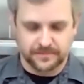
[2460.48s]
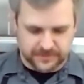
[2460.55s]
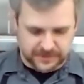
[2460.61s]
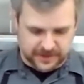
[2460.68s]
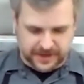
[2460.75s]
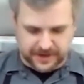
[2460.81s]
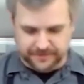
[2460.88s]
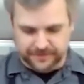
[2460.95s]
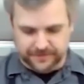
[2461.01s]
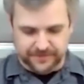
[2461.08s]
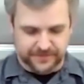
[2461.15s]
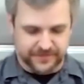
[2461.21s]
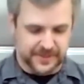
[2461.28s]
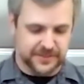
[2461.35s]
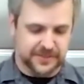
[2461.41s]
All right.
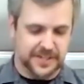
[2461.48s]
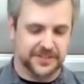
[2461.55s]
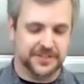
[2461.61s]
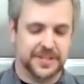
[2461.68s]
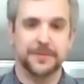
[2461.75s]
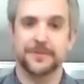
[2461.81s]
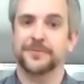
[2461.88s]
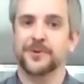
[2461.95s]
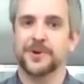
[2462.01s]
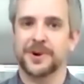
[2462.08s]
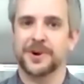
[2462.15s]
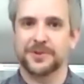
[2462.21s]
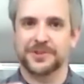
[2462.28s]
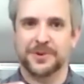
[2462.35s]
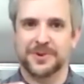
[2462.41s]
As I had said before,
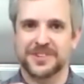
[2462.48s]
I was going to